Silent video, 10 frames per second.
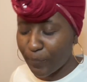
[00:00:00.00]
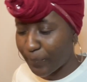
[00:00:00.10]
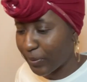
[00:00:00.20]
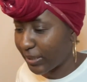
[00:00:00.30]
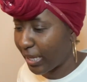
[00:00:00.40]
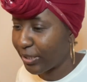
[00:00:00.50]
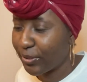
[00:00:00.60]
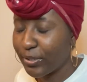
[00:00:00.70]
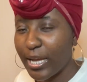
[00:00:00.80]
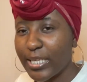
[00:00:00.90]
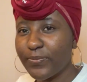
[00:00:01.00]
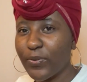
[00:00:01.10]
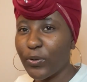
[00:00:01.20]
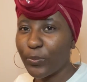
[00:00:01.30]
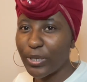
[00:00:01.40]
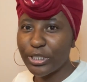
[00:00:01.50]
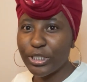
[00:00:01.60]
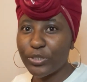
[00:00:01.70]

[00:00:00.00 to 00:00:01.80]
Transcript: but thank you guys for watching.